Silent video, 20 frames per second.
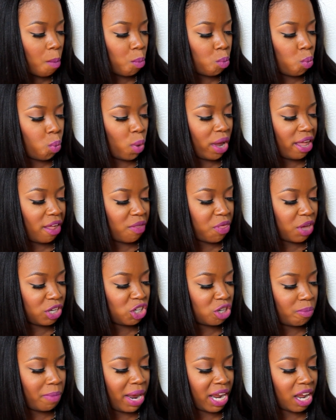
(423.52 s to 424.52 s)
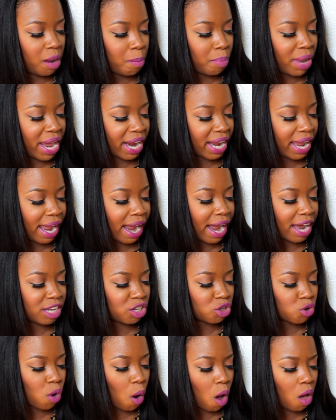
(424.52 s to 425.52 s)
with Jamaican black
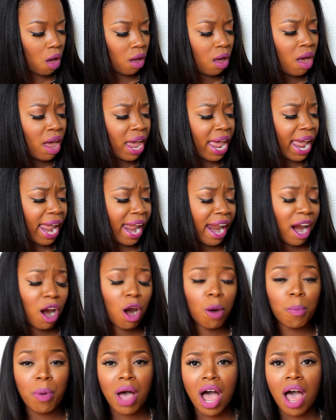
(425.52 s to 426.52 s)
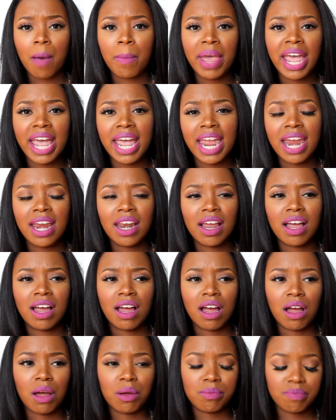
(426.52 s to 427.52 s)
castor oil hair pomade.
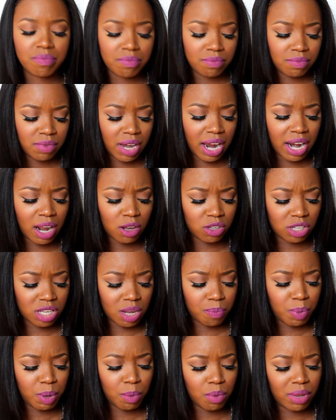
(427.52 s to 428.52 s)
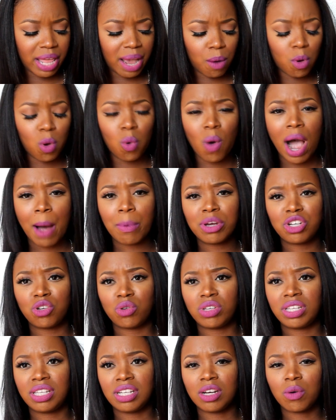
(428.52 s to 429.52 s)
I know some people are like, well, why would you
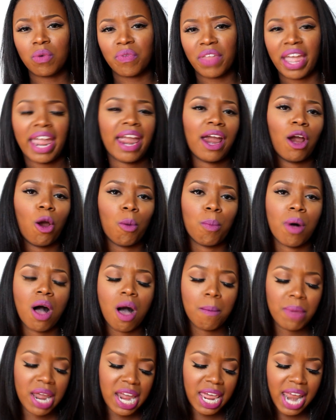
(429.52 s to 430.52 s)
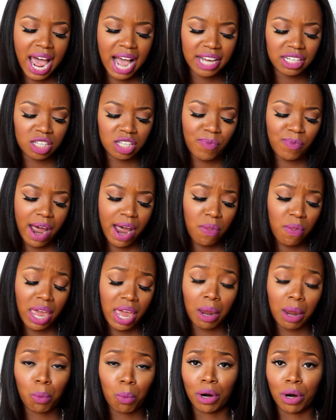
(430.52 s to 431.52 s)
seal with the hair pomade? I just found
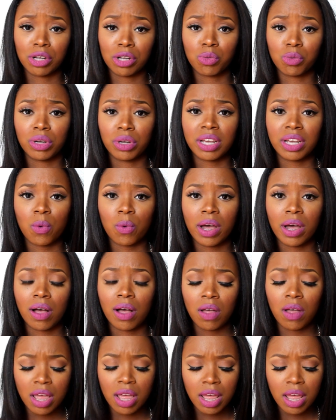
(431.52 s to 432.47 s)
that it works really well